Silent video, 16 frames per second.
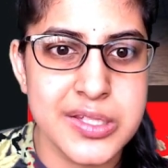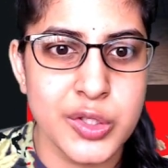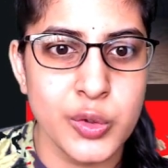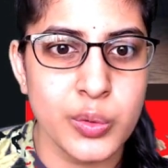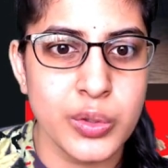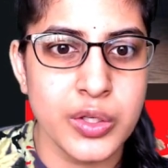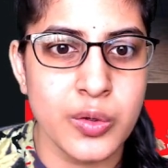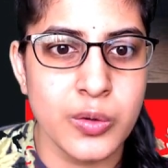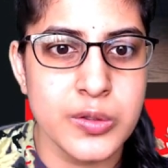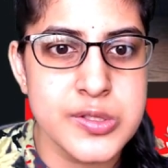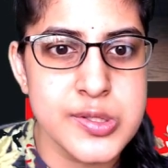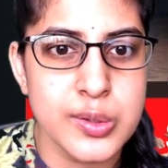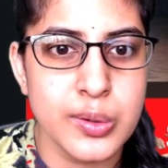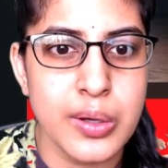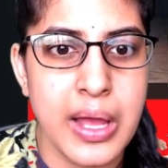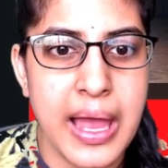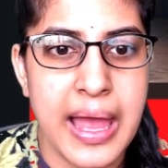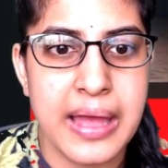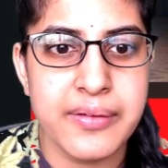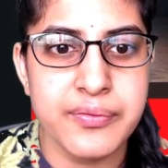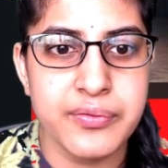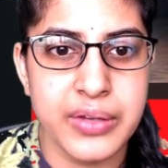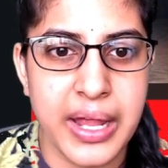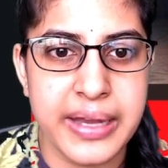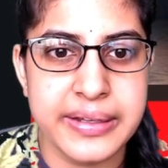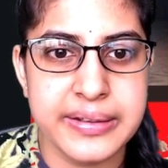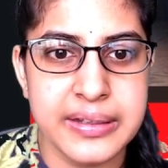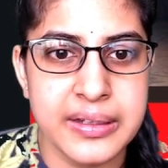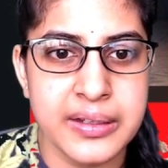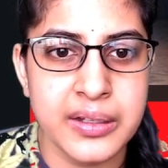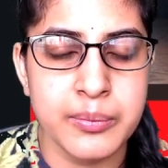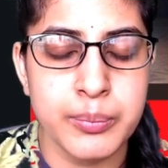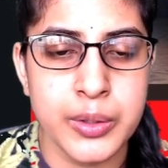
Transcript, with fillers: You can also have lighting